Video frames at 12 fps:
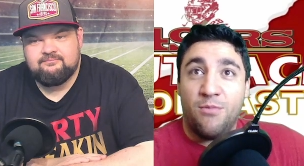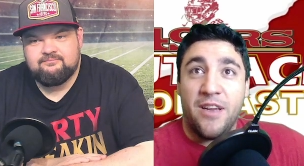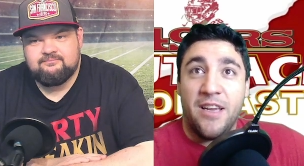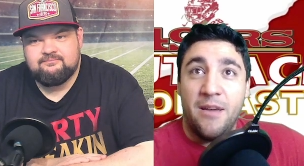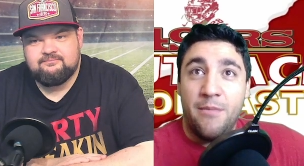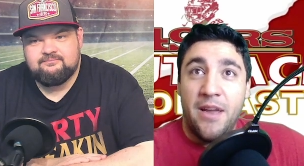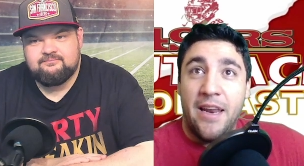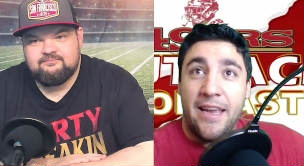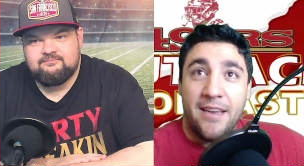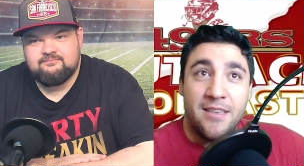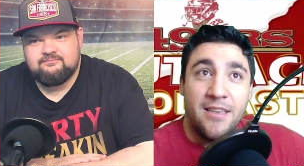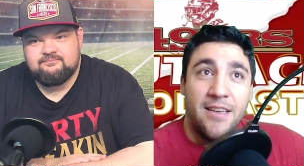Speaker 1: and you bring him in,
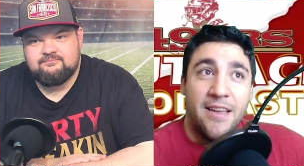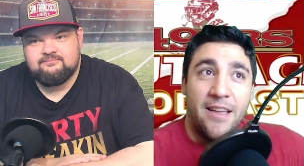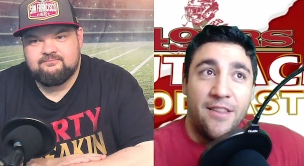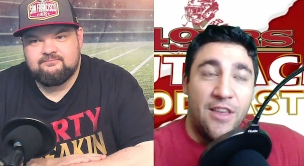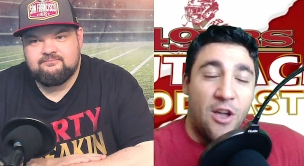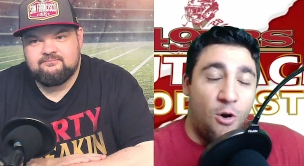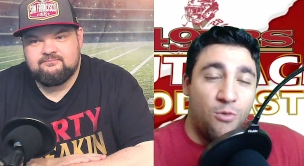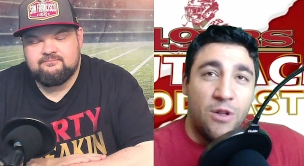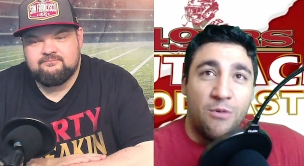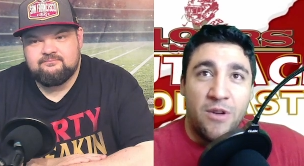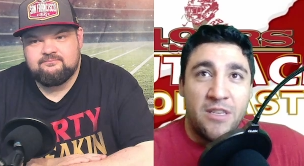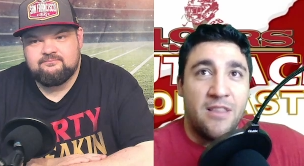Ant, the
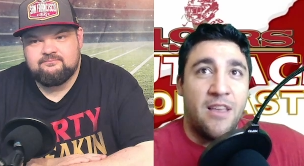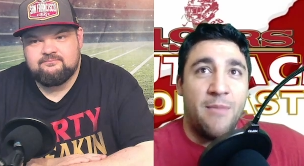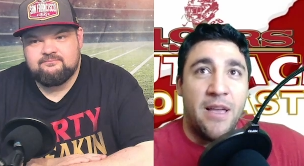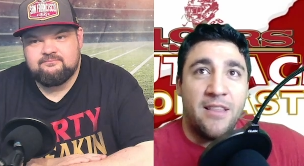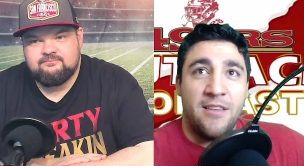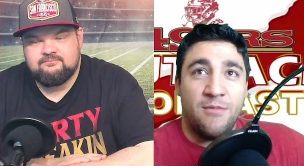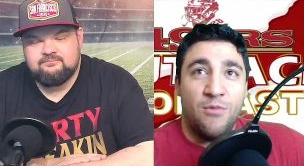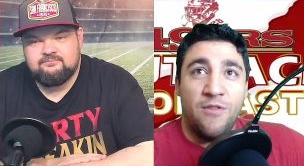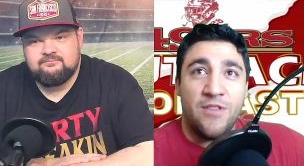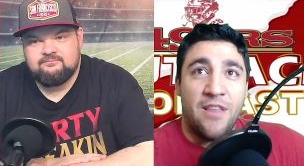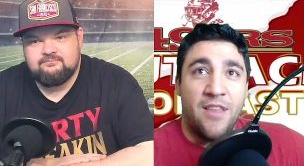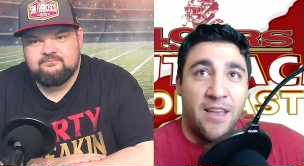only reason they make these
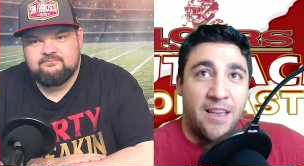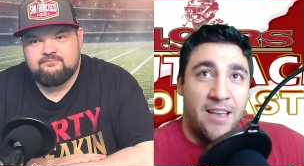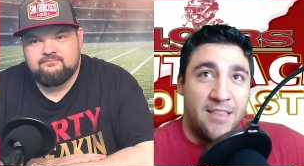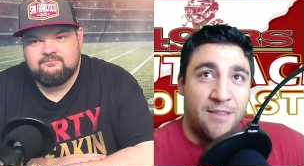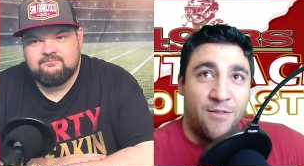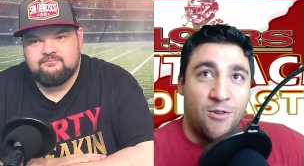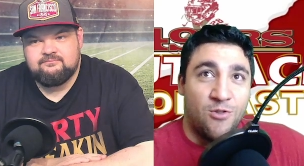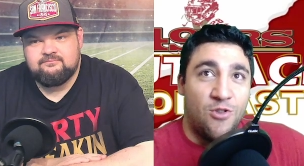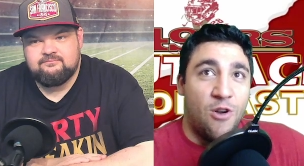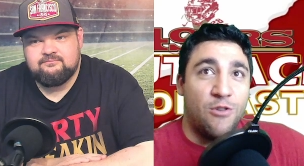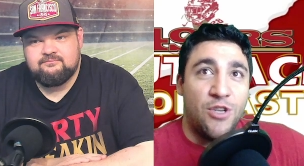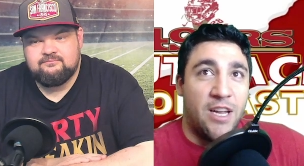moves, I think, is if there's
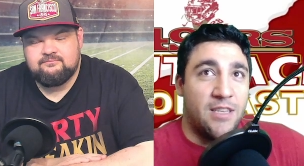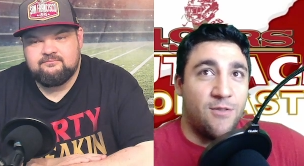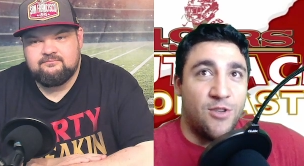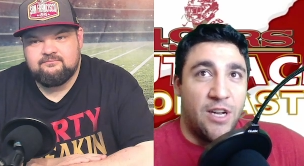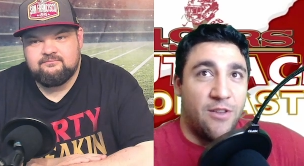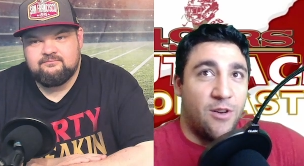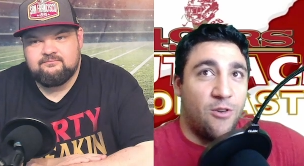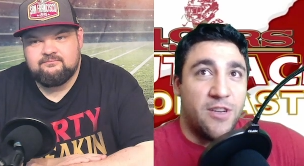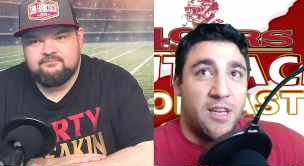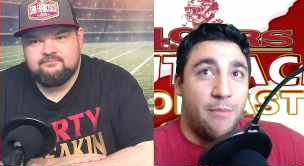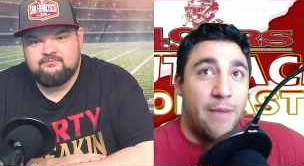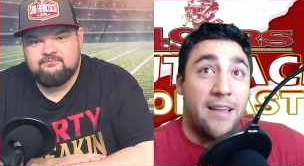no chance for Jalen Hurd
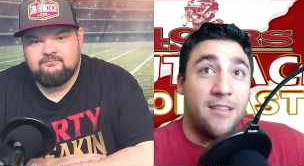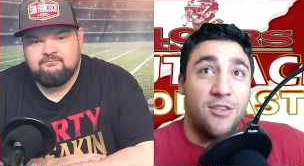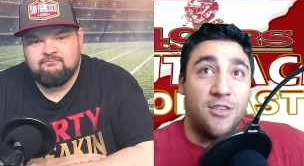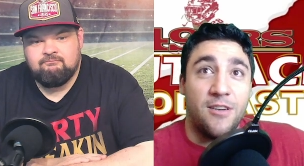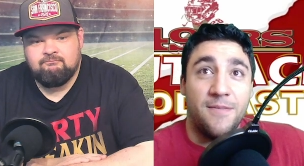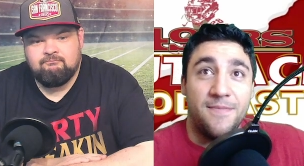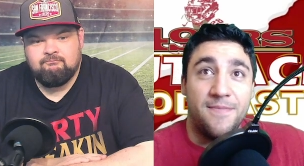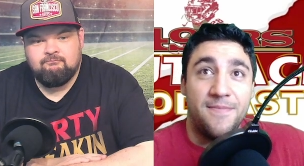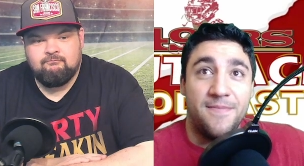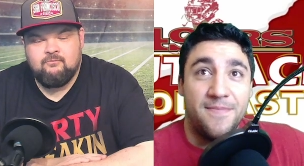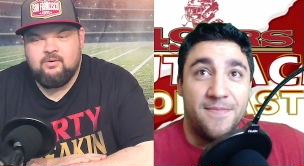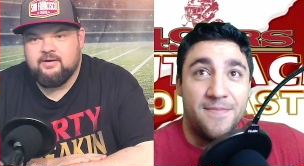to come back this year.
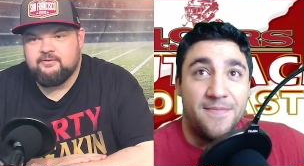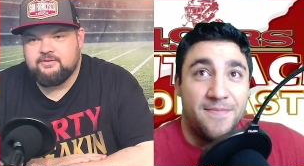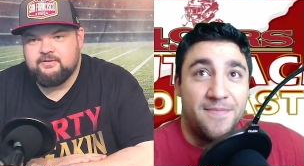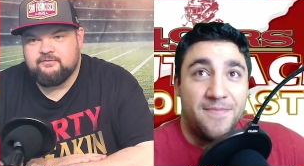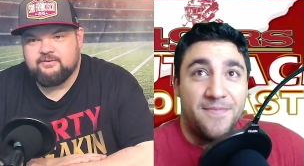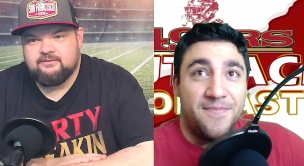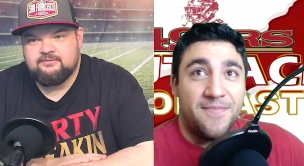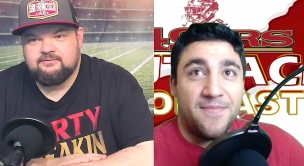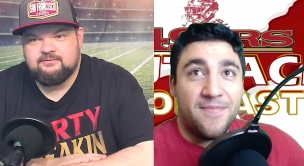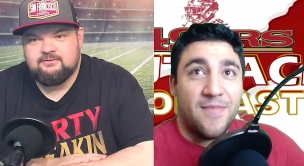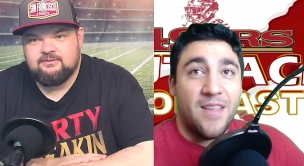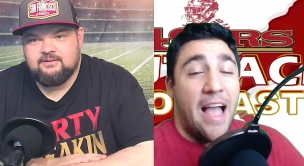
Speaker 2: Why? They're different.
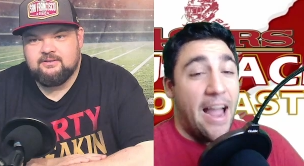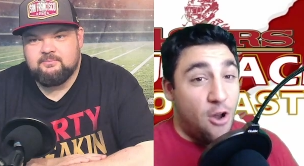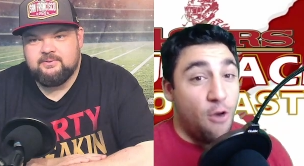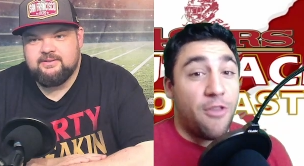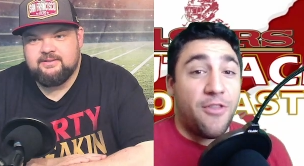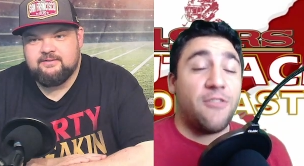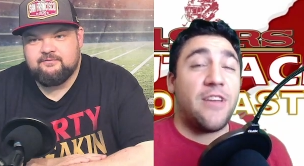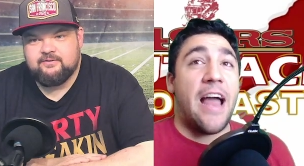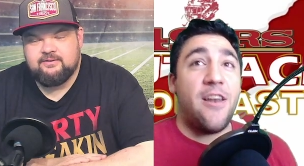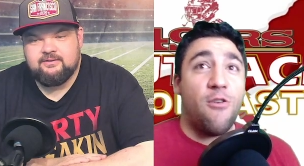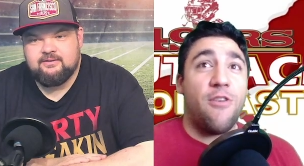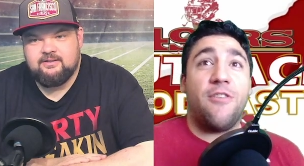
Speaker 1: I know that they're different.
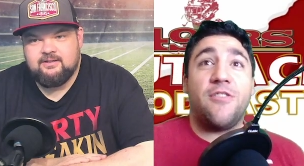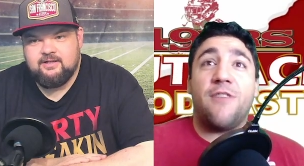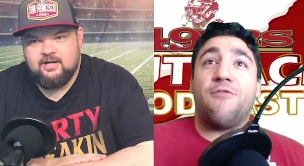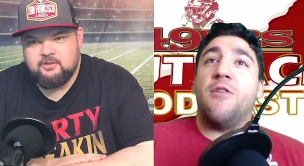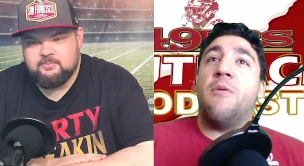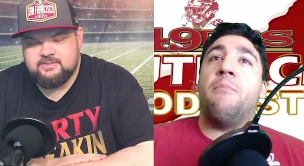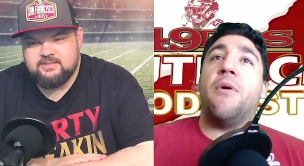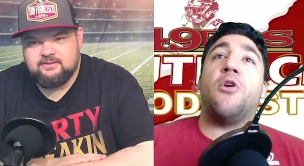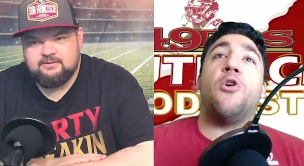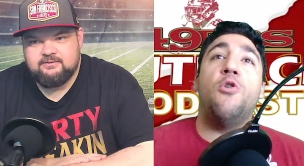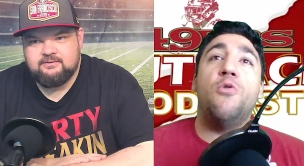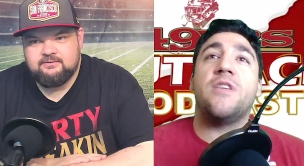I know that they're different, 100%.
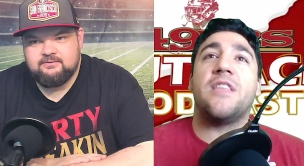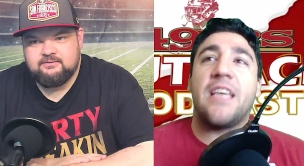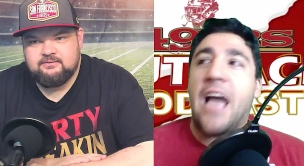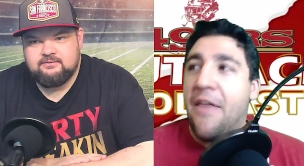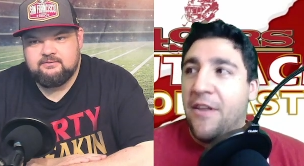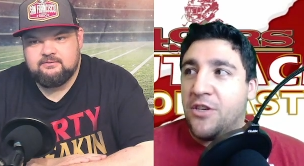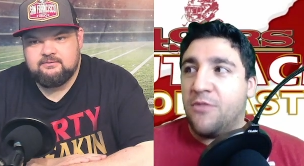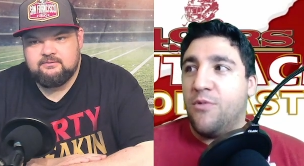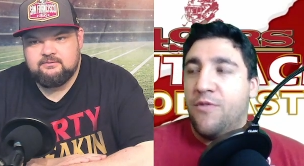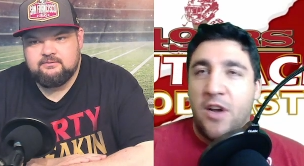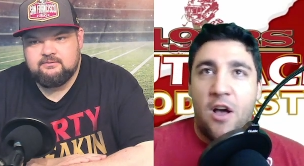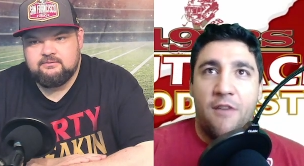but who is the guy that you're
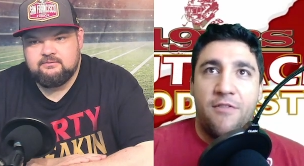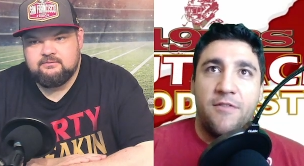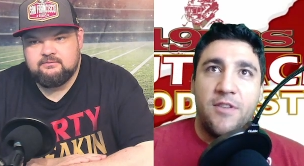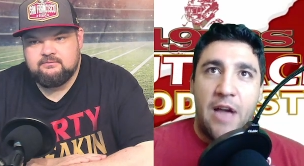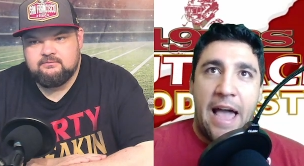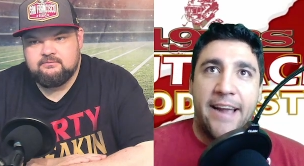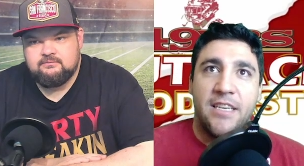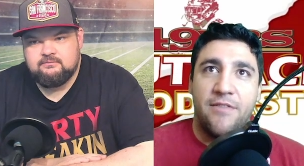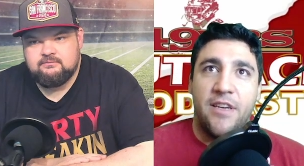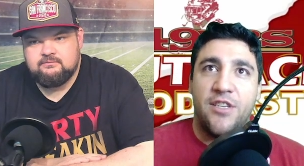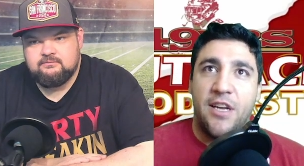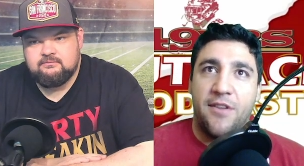moving off of to
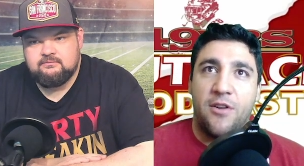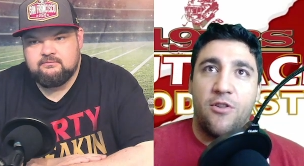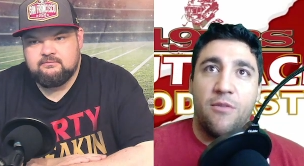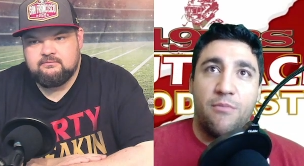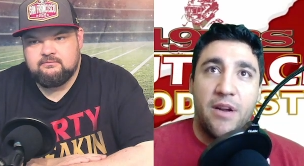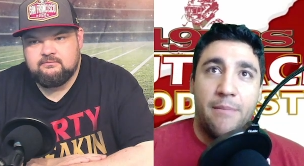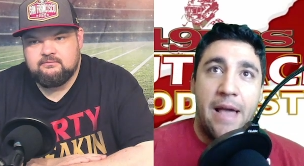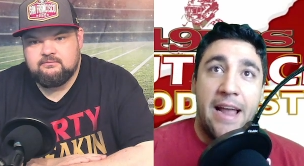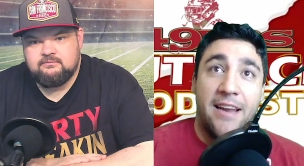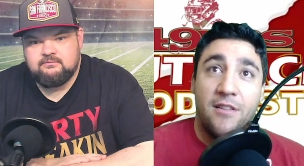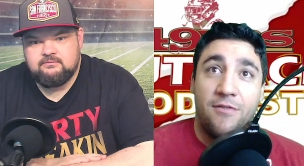activate Jalen Hurd and bring him back